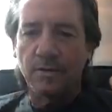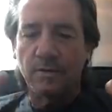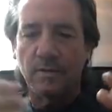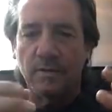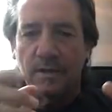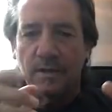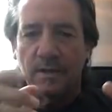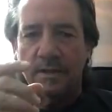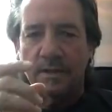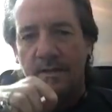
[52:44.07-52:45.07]
things, and
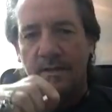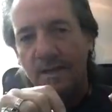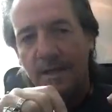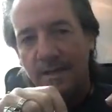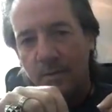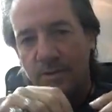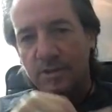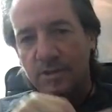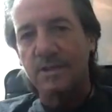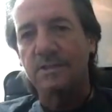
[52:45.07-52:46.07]
then once the
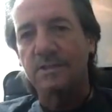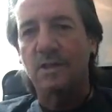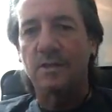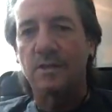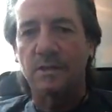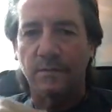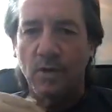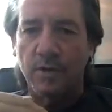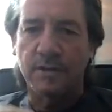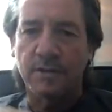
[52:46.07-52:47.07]
season starts and you've got your
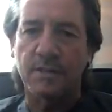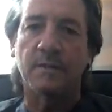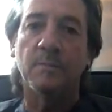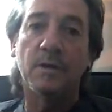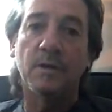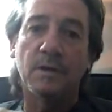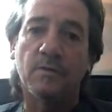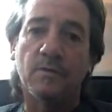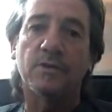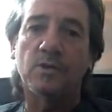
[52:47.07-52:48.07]
team, you've got your
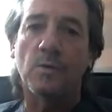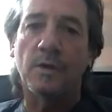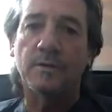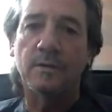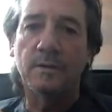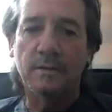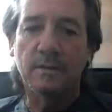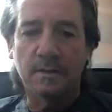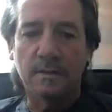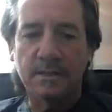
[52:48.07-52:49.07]
squad,
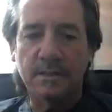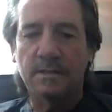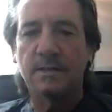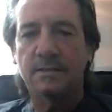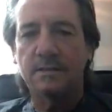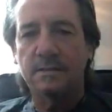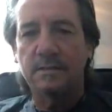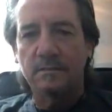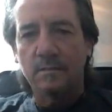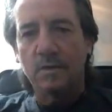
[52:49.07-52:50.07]
let's
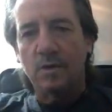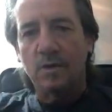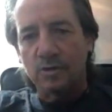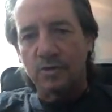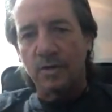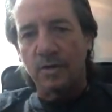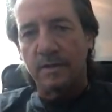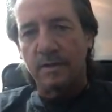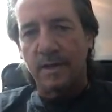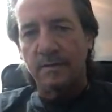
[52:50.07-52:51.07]
concentrate on it then.
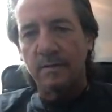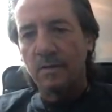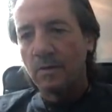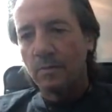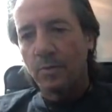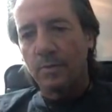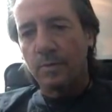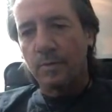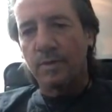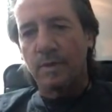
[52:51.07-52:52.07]
But you
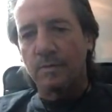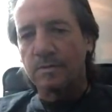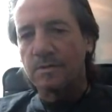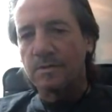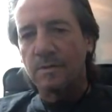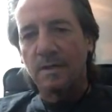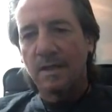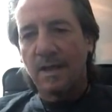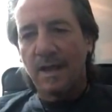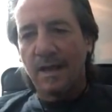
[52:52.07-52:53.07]
know,
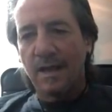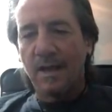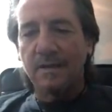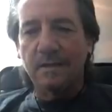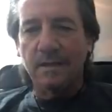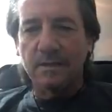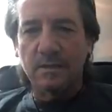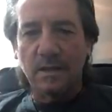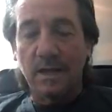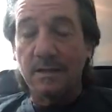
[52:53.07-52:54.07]
I think
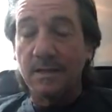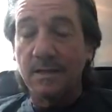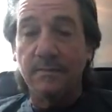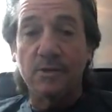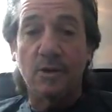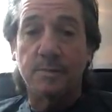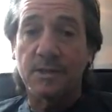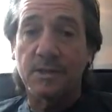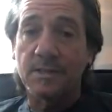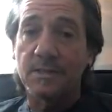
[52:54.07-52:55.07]
even top six
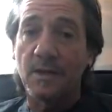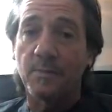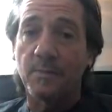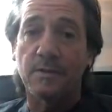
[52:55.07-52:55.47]
now, because